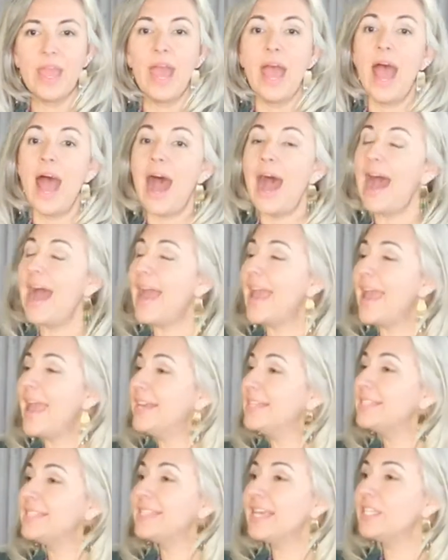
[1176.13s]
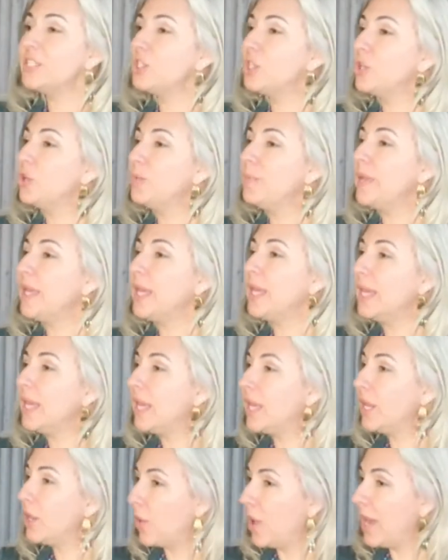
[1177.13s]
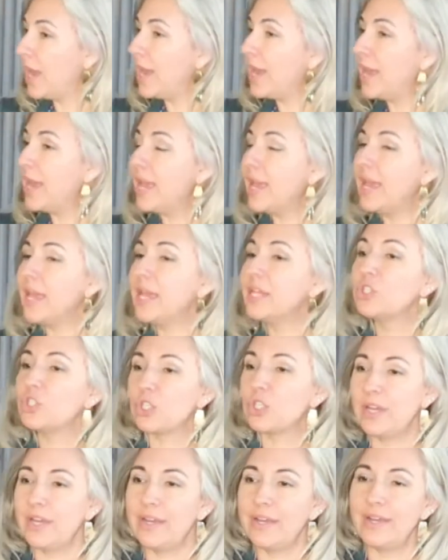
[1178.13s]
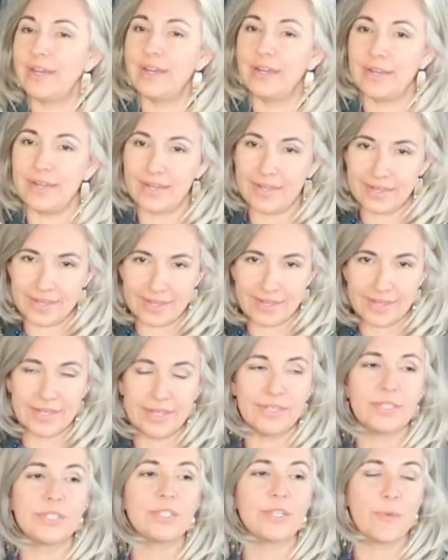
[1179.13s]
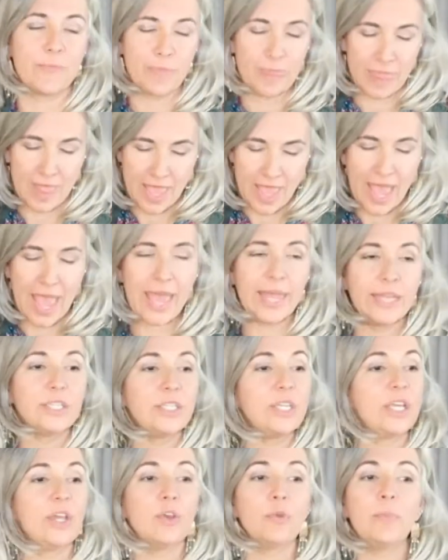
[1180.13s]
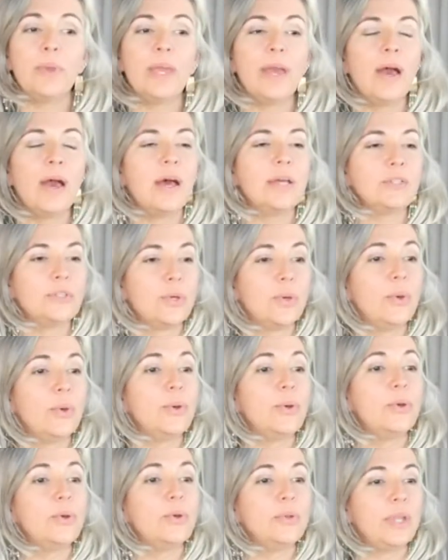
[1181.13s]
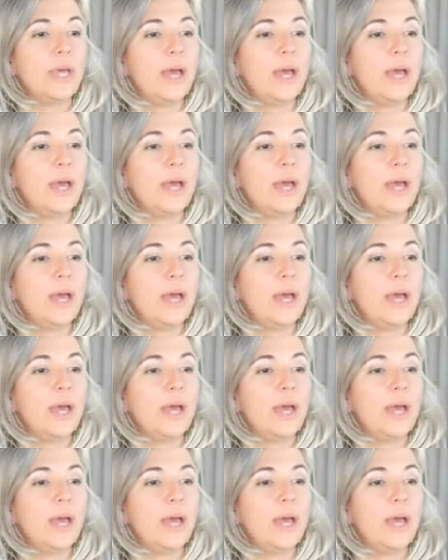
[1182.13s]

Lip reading: I ask that you be gracious and hear me, Adonai.